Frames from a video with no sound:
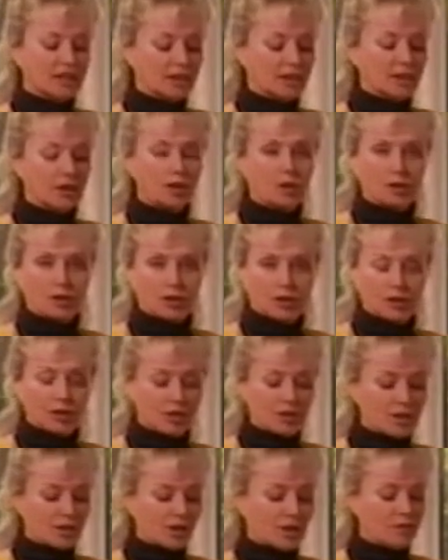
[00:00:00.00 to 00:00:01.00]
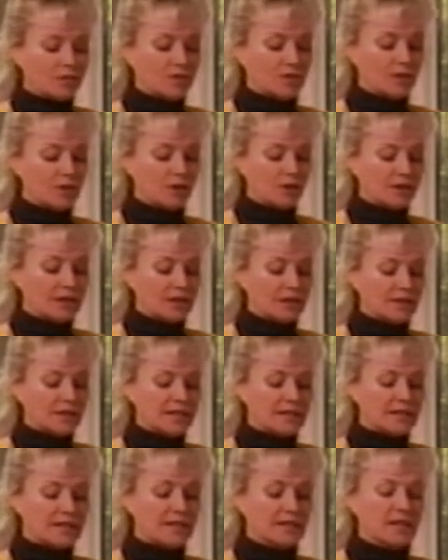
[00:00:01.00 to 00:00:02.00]
in the ureters of the urinary
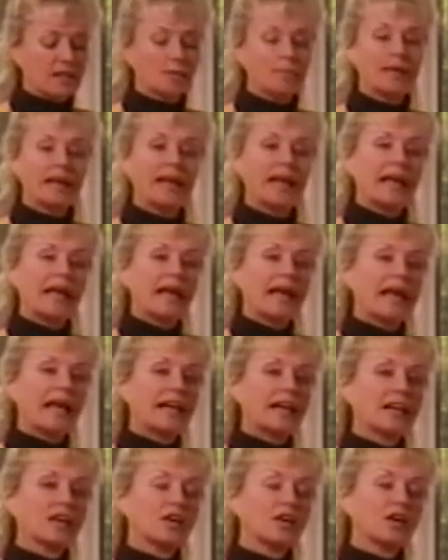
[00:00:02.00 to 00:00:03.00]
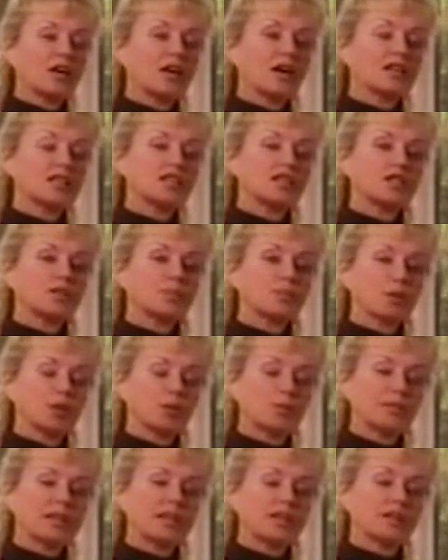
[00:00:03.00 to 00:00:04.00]
system. And it causes
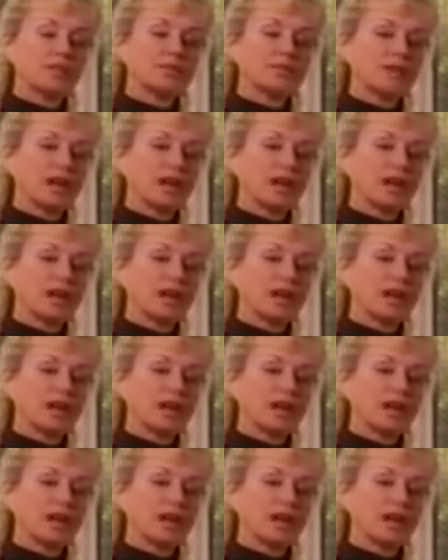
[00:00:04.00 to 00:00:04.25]
pulmonary